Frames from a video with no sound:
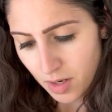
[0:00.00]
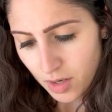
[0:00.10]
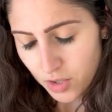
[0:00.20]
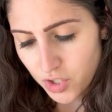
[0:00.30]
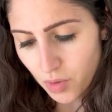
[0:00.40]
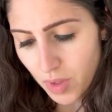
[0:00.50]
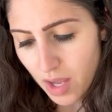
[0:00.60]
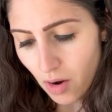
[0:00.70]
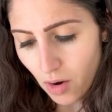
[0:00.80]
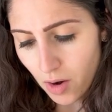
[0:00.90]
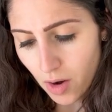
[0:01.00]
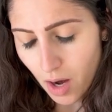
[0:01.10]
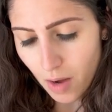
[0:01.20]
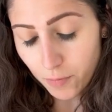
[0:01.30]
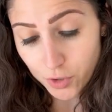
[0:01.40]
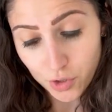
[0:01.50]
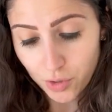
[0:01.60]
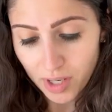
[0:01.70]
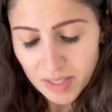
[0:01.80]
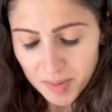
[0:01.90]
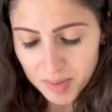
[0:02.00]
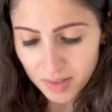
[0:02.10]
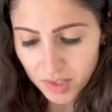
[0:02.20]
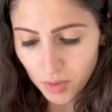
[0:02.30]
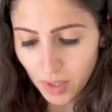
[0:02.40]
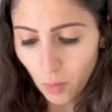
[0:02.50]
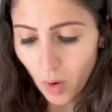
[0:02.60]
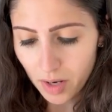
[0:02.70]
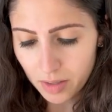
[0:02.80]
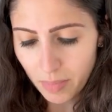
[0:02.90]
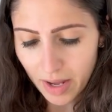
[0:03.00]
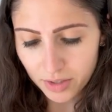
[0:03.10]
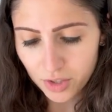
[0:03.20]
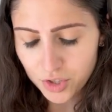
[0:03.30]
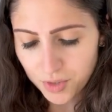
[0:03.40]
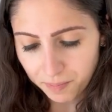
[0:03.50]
So they are for two crisps, so like one package.